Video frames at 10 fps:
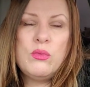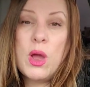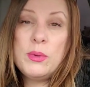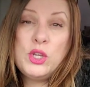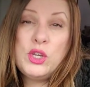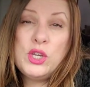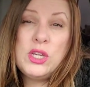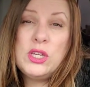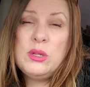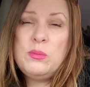Robin
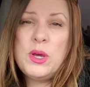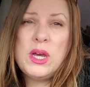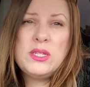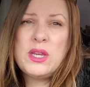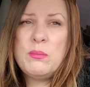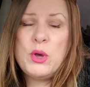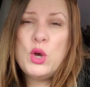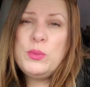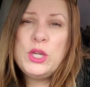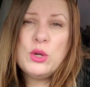Hood,
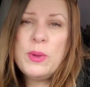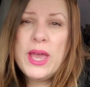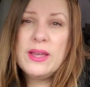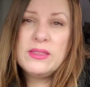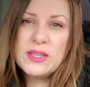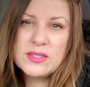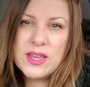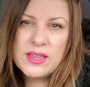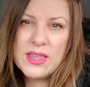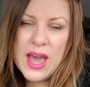Dumbo, Peter Pan,
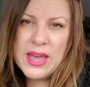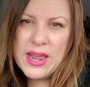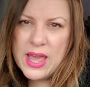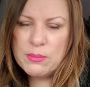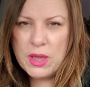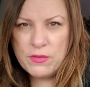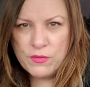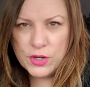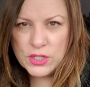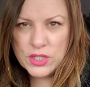things like that. And my
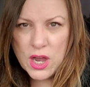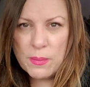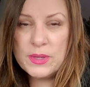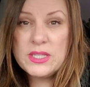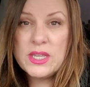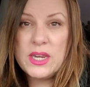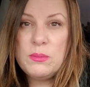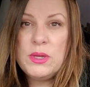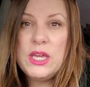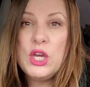first stop is
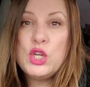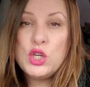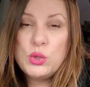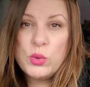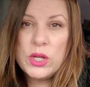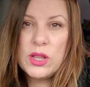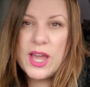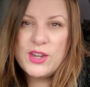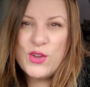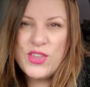going to be
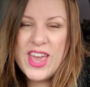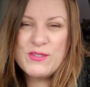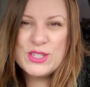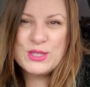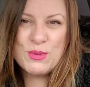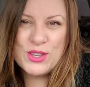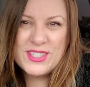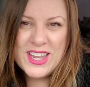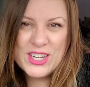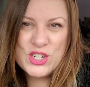Goodwill. I know they have a
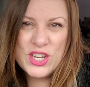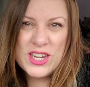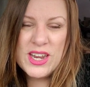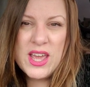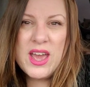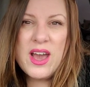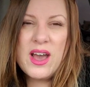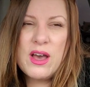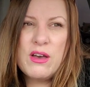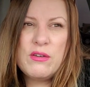small section
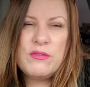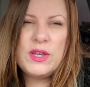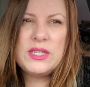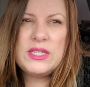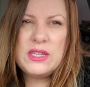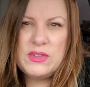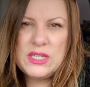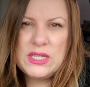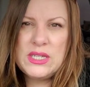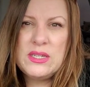of
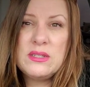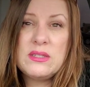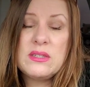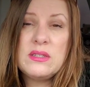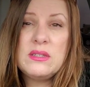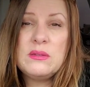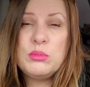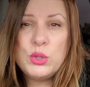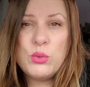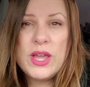DVDs,
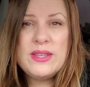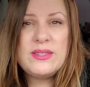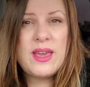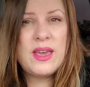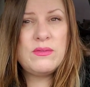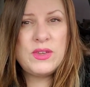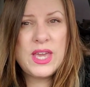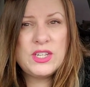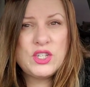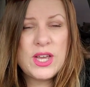Blu-rays, and
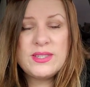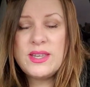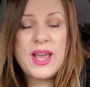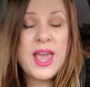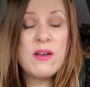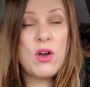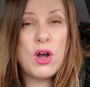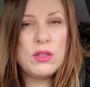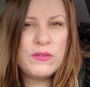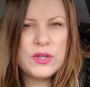VHS, and I have
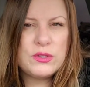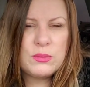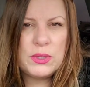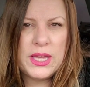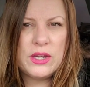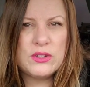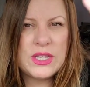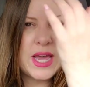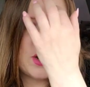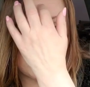all of those
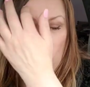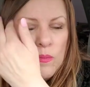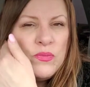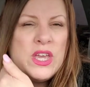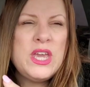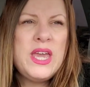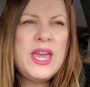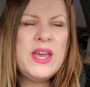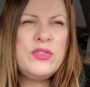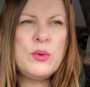players at home.
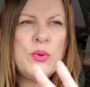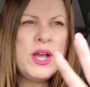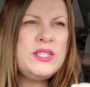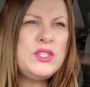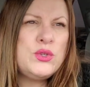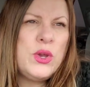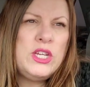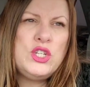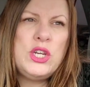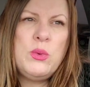And their prices
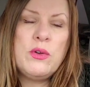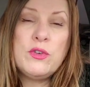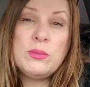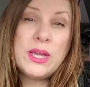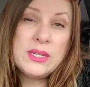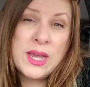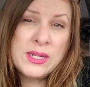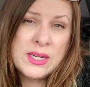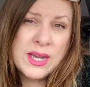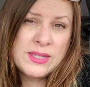range anywhere from like
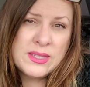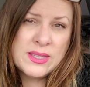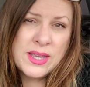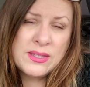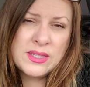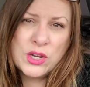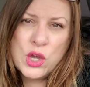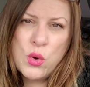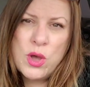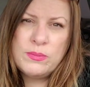99 cents
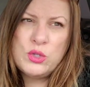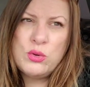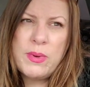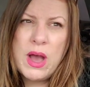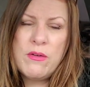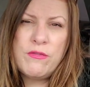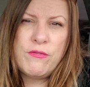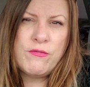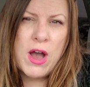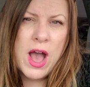and go up to about
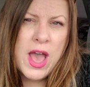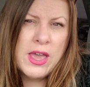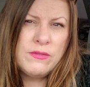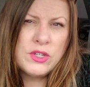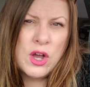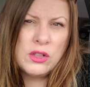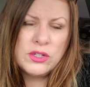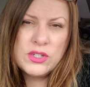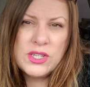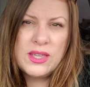
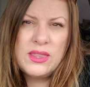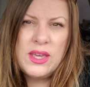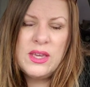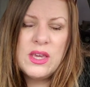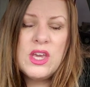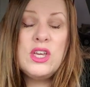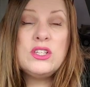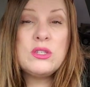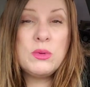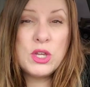$5, I think.
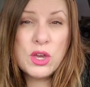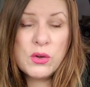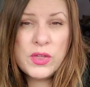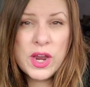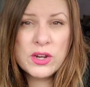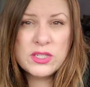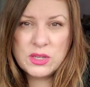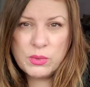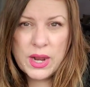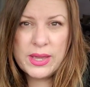So I'm going to go there,
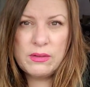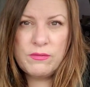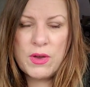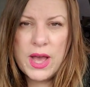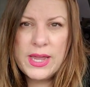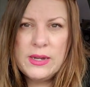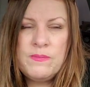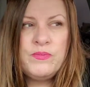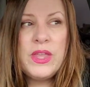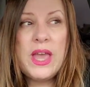see what I can
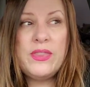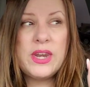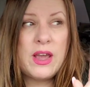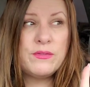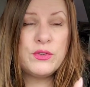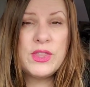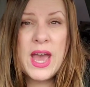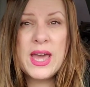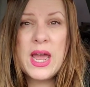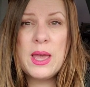find. And then after
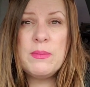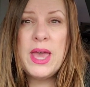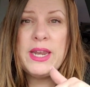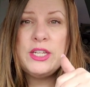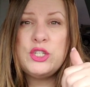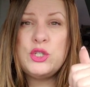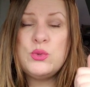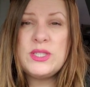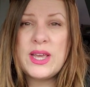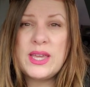that, I'm headed
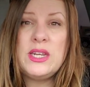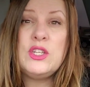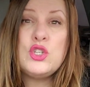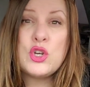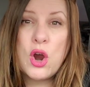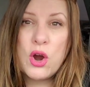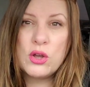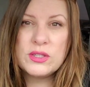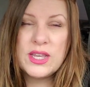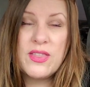to Second and
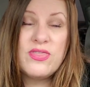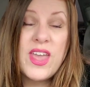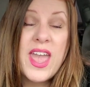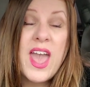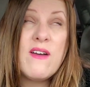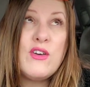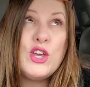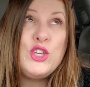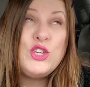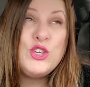Charles, and they have
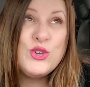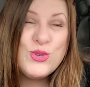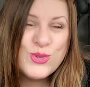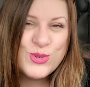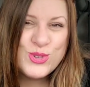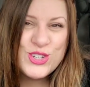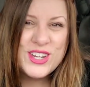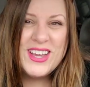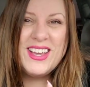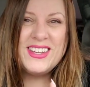a
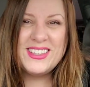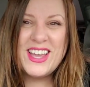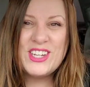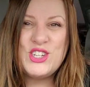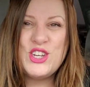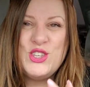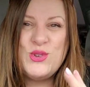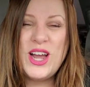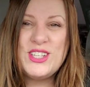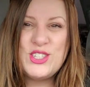huge collection.
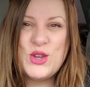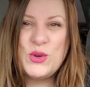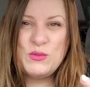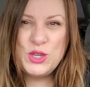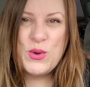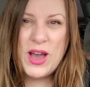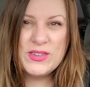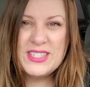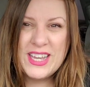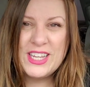You guys know if you
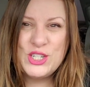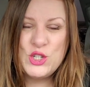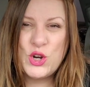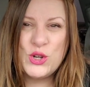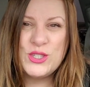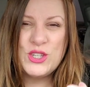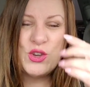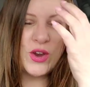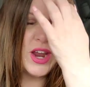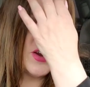have a Second and Charles
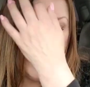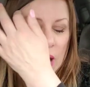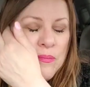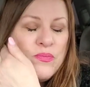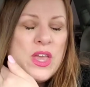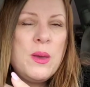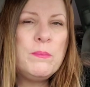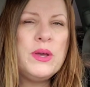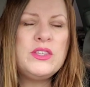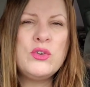in your area.
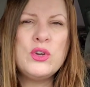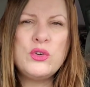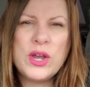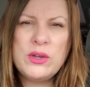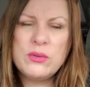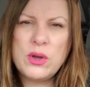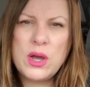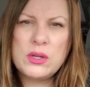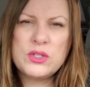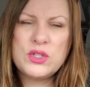But they're a great
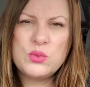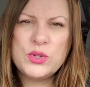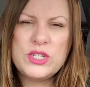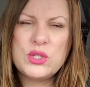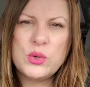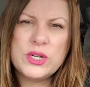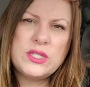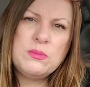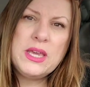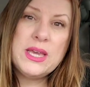
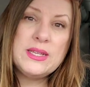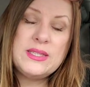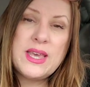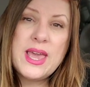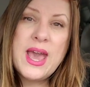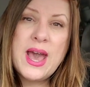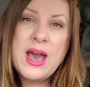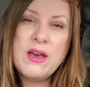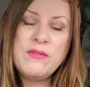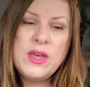resource because they
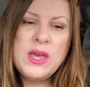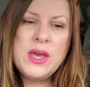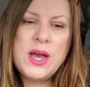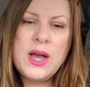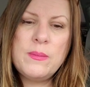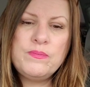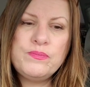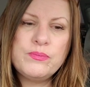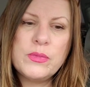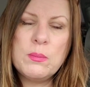have
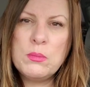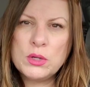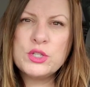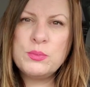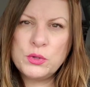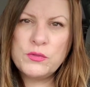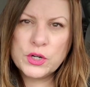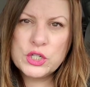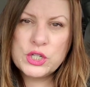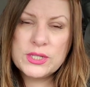multiple
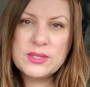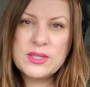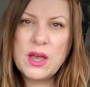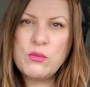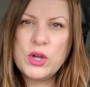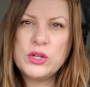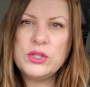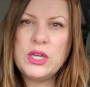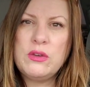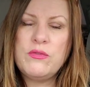versions of what
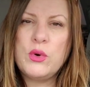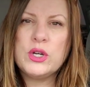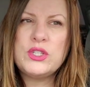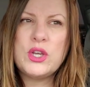you're looking for.